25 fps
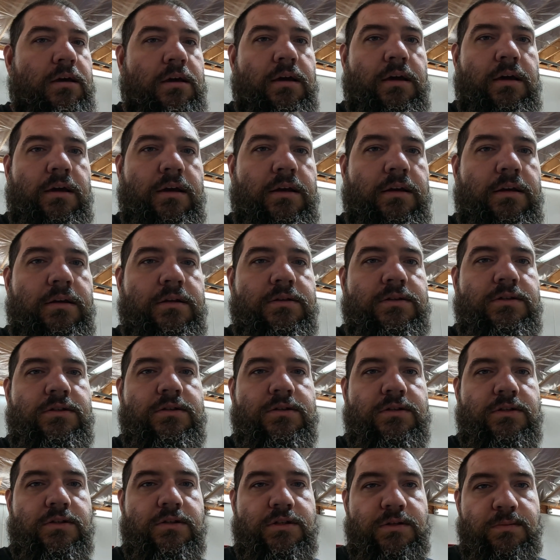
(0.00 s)
And it's
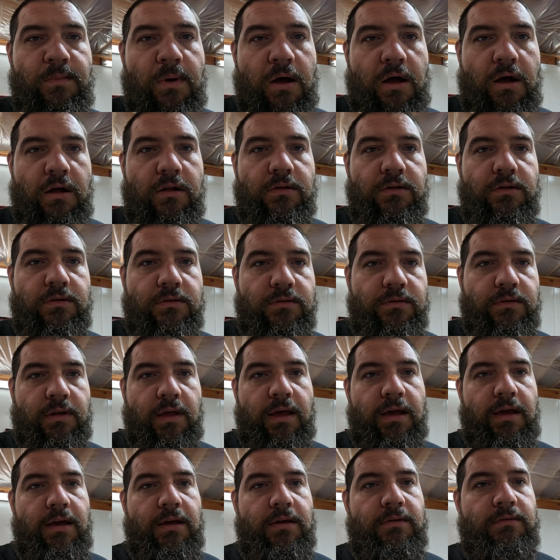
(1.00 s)
just a small little
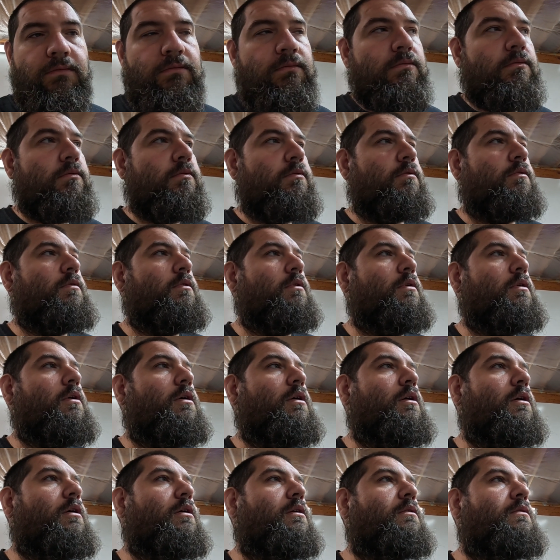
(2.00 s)
town.
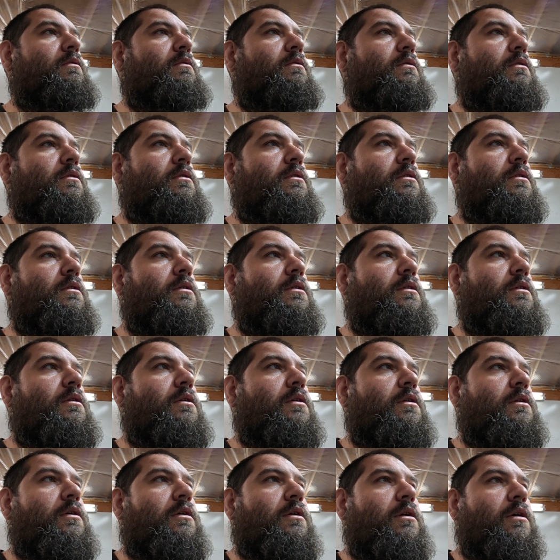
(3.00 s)
I
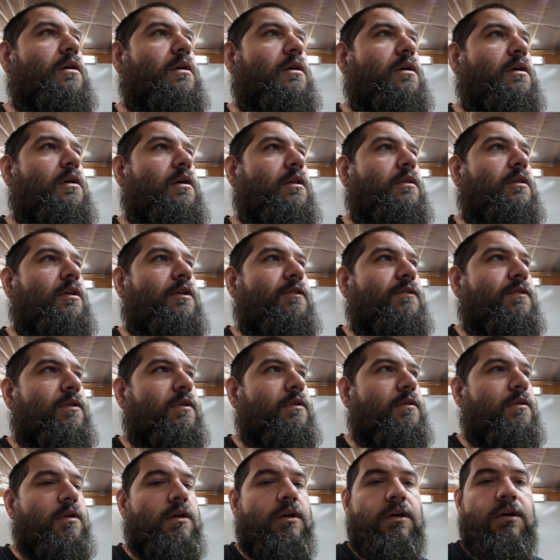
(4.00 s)
live
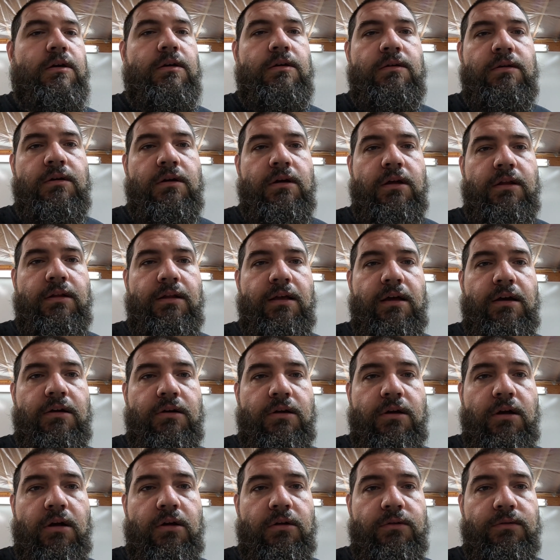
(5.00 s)
in a town
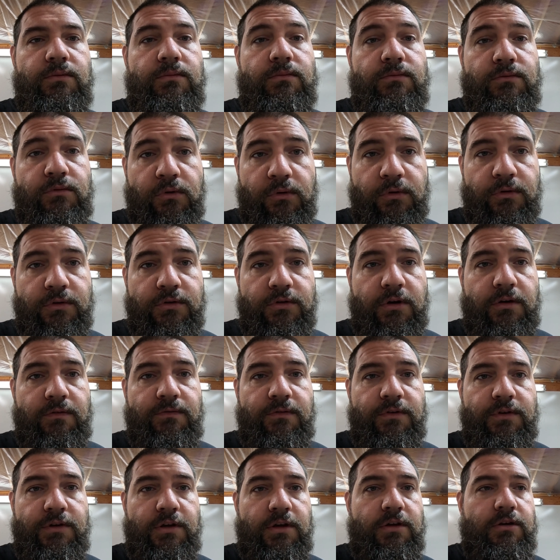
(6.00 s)
called Roy Treat,
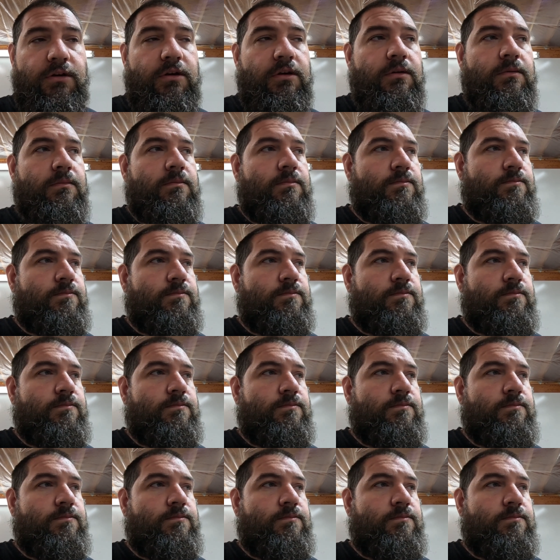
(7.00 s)
Virginia.